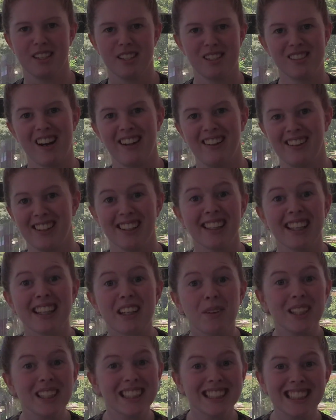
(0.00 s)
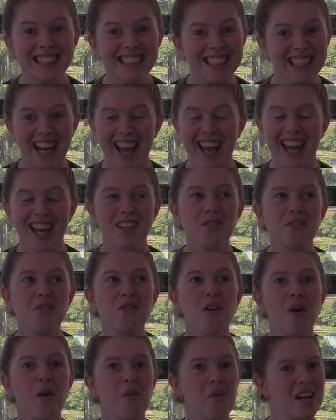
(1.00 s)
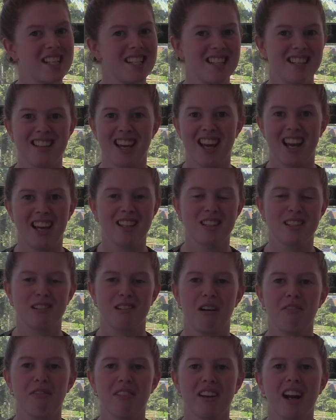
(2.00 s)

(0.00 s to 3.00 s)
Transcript: Australia? Like, questions that I had no idea the answer of.